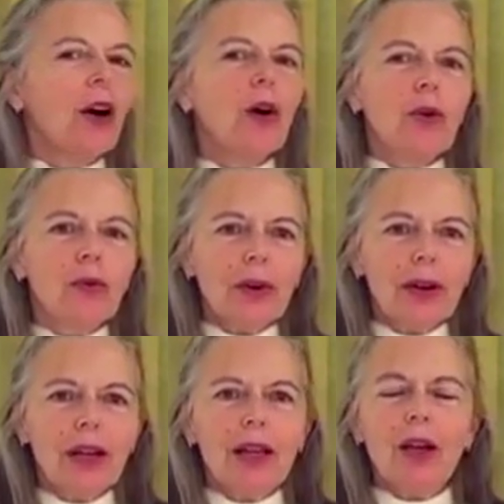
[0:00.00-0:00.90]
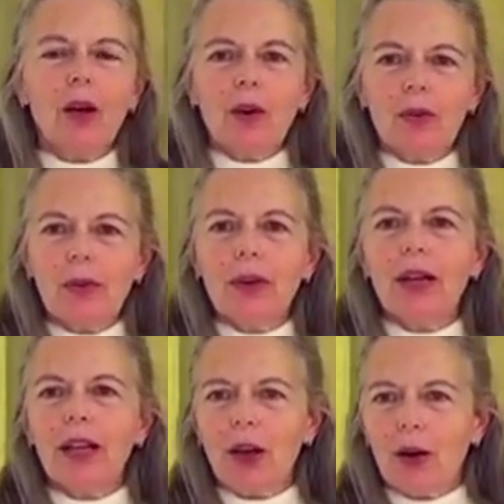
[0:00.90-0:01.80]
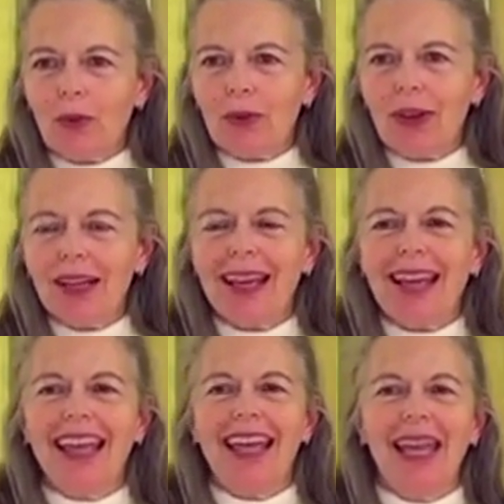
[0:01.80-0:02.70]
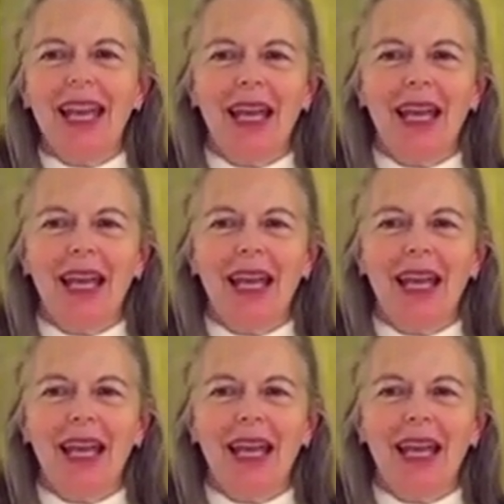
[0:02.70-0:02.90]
Over and over and over again.